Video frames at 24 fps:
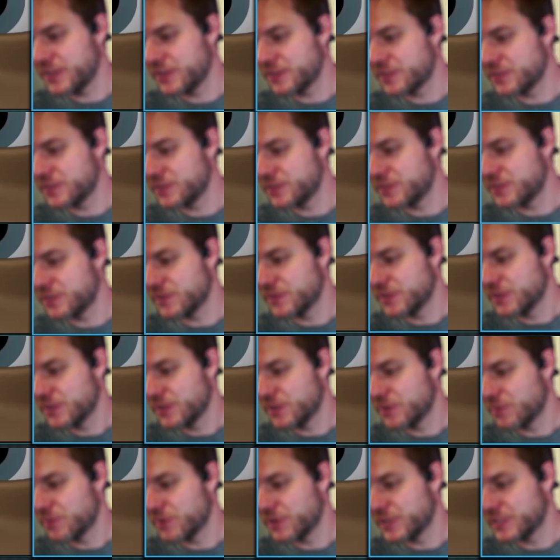You could do
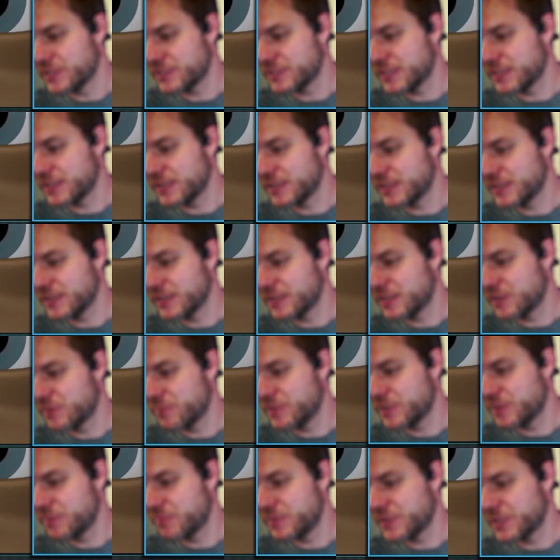where it's a little
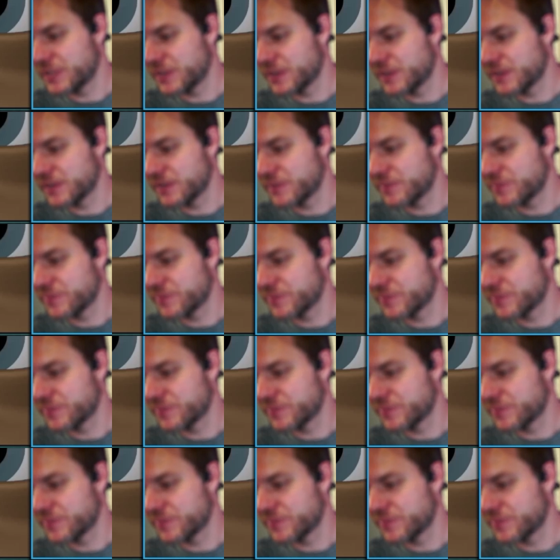bit bigger.